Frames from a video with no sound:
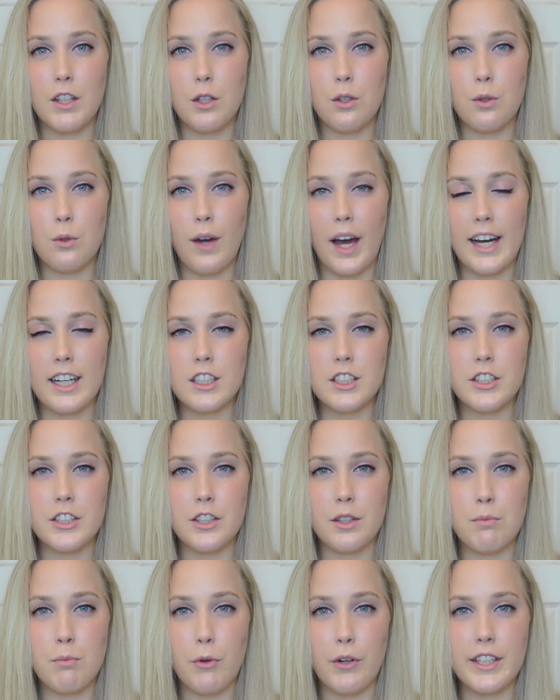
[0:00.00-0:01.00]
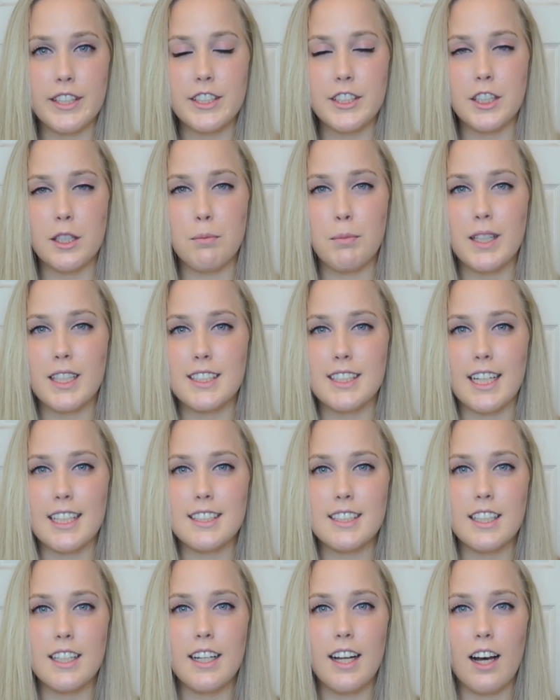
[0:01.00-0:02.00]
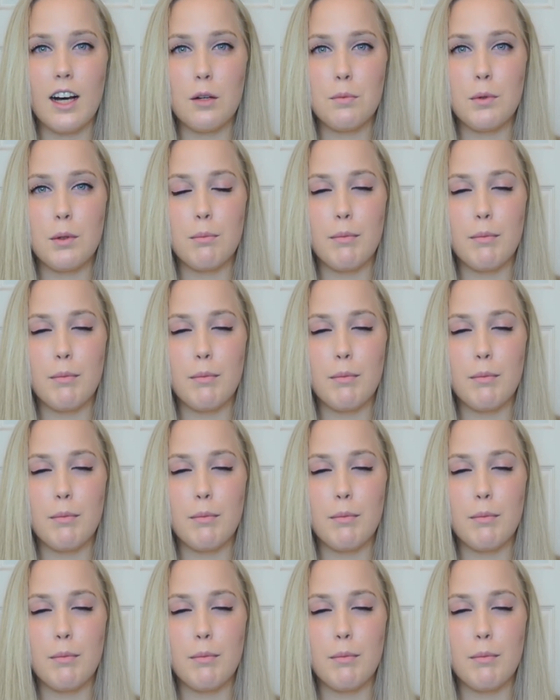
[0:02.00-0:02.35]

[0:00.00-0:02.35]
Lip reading: you extra moisture because that's going to help